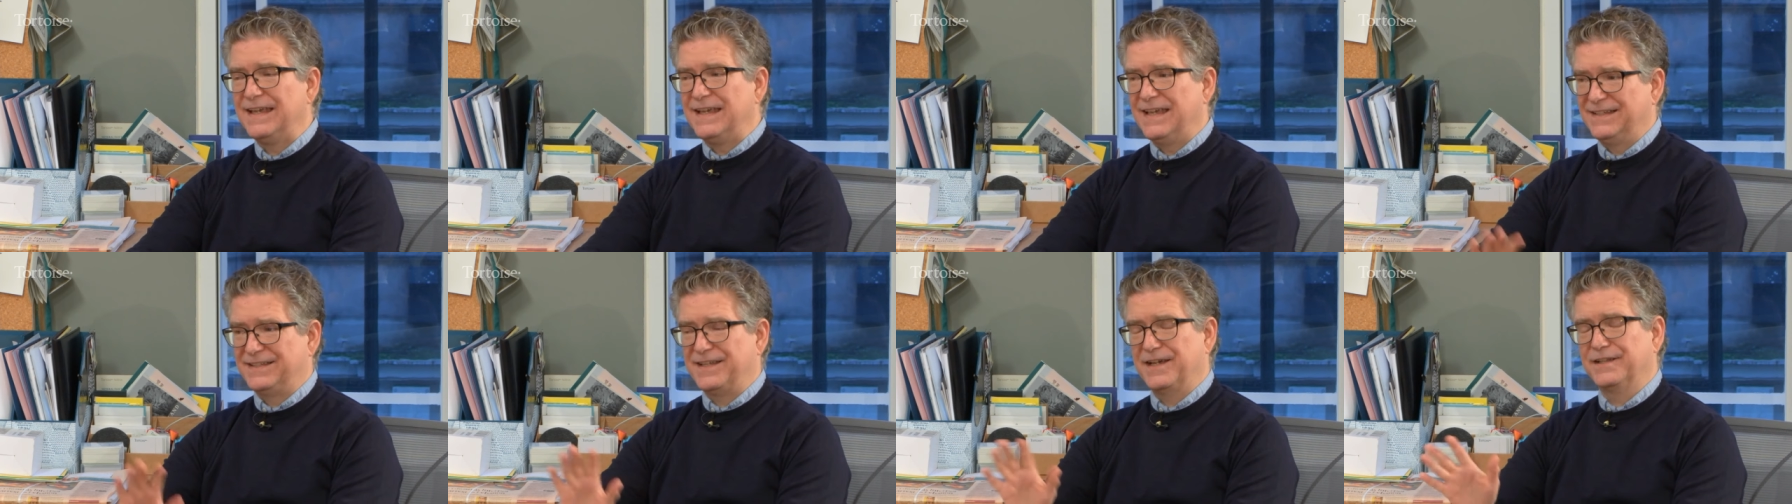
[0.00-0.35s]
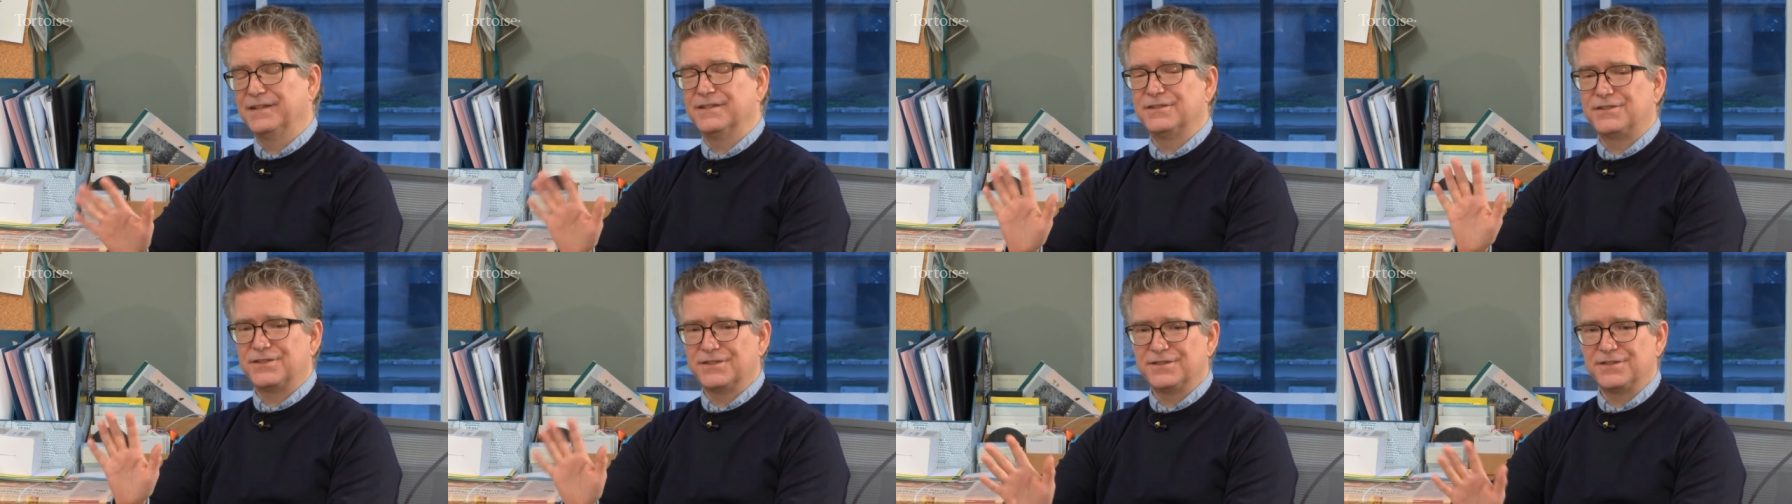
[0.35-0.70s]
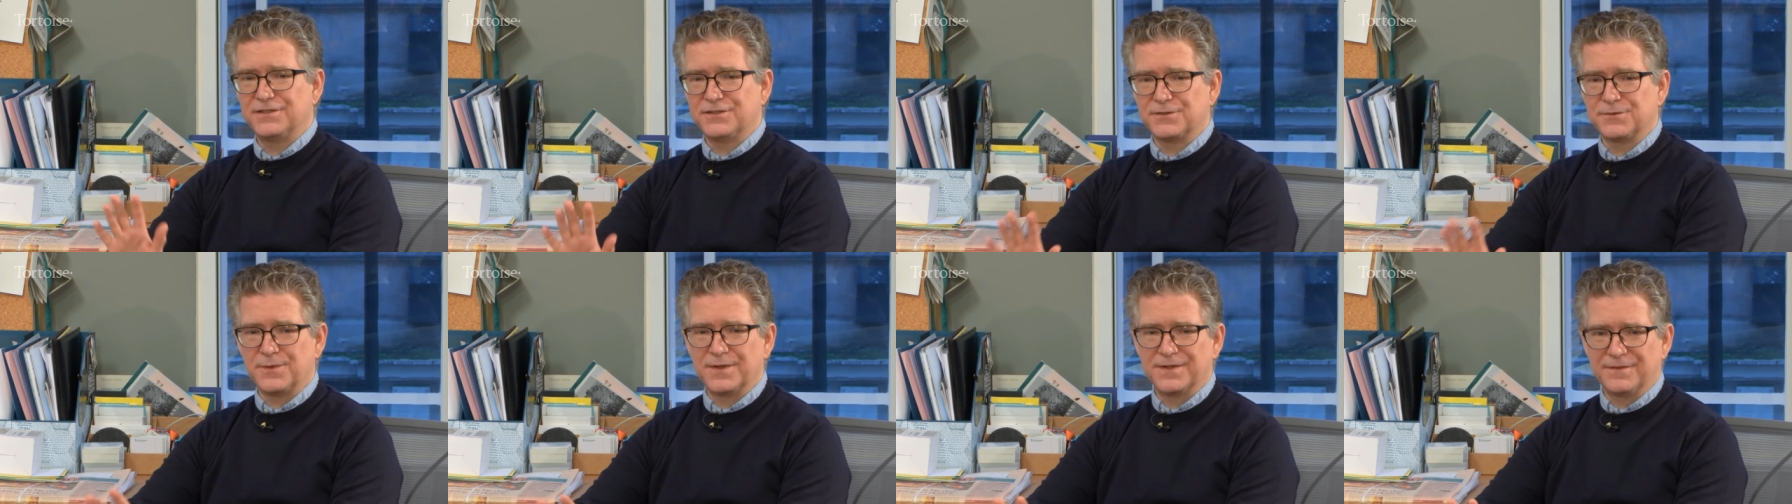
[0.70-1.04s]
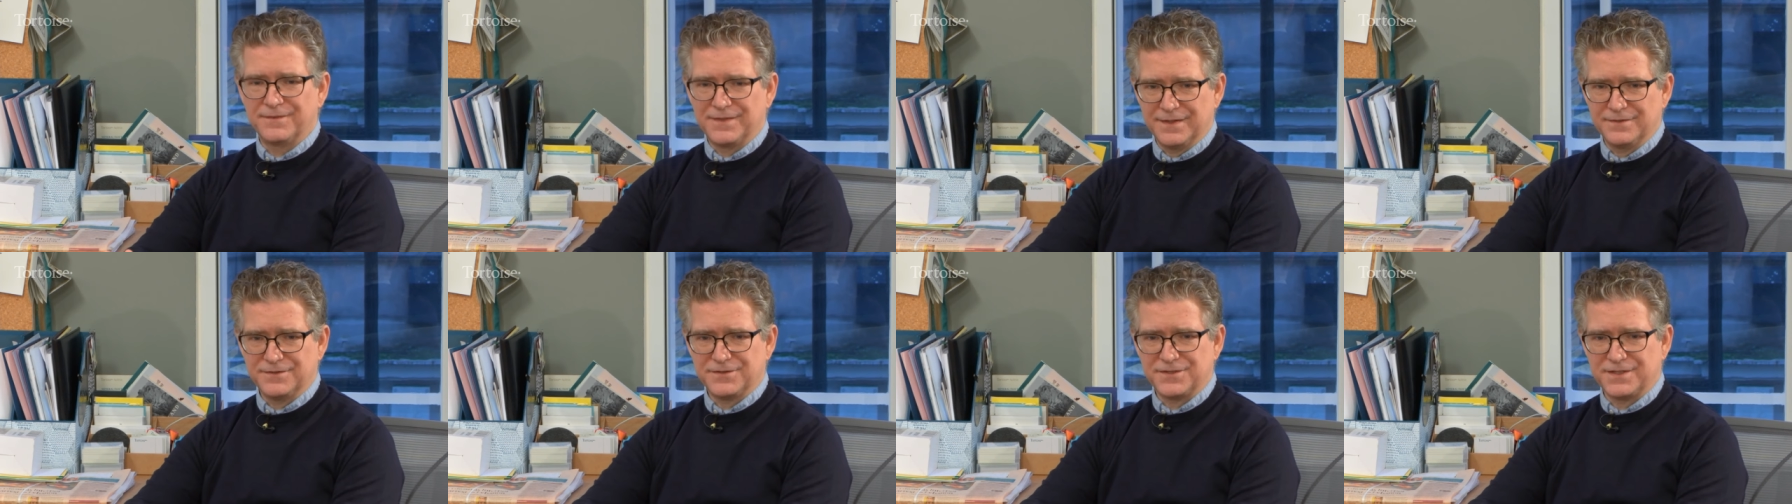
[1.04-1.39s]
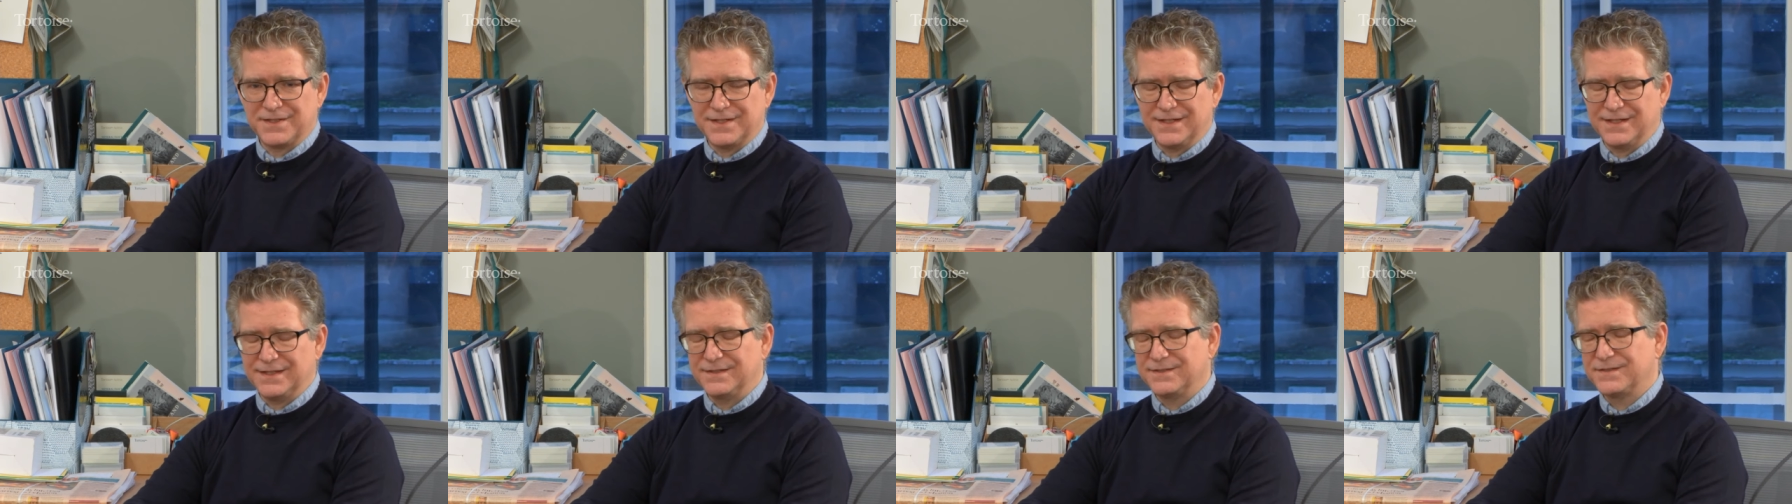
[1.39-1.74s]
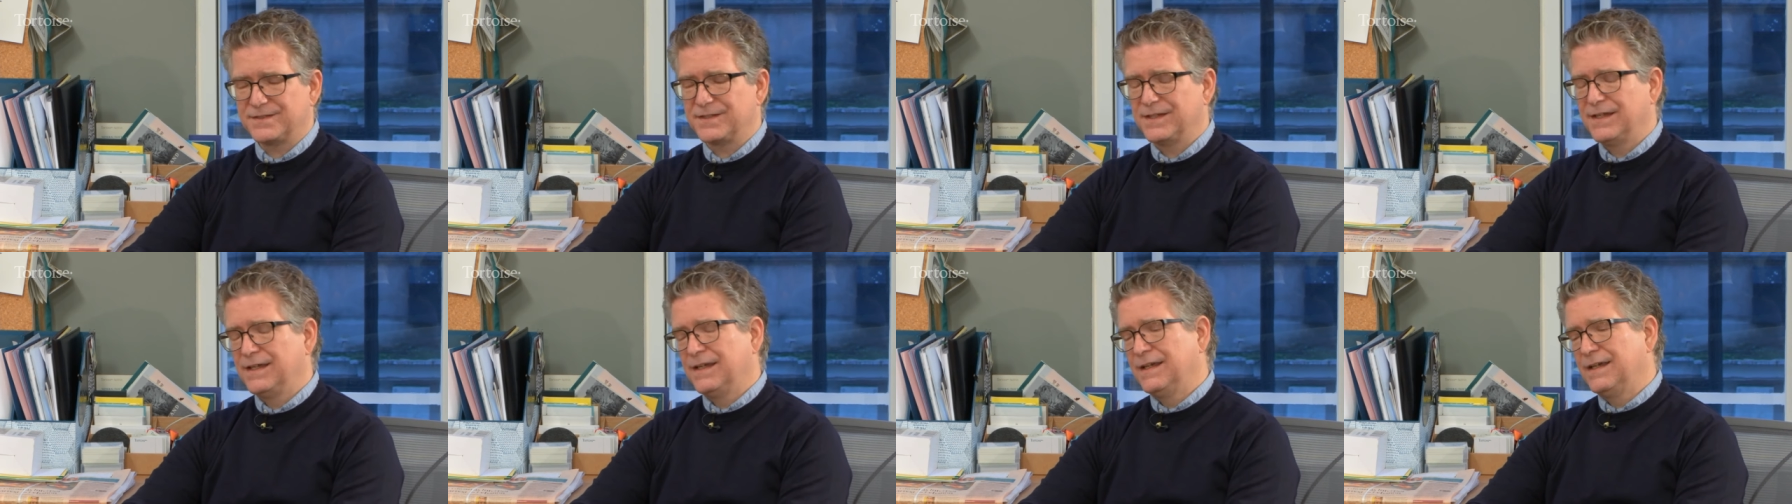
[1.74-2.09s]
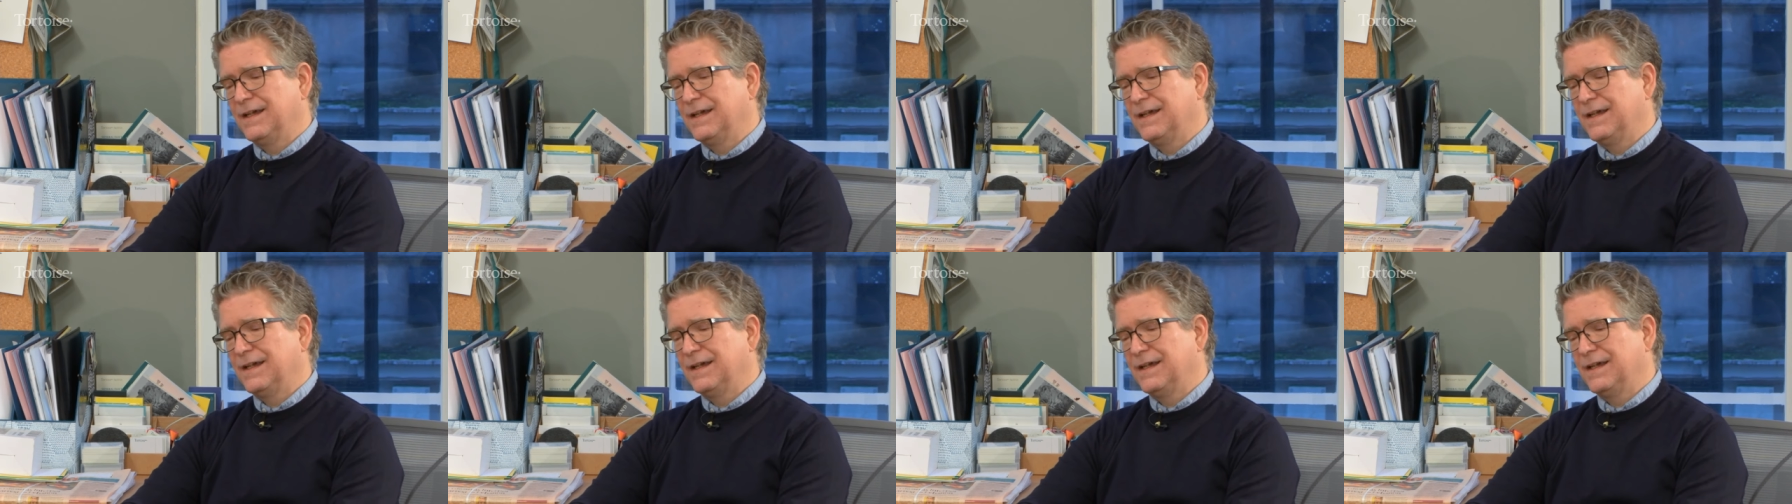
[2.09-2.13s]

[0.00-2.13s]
Intelligence is one of those things.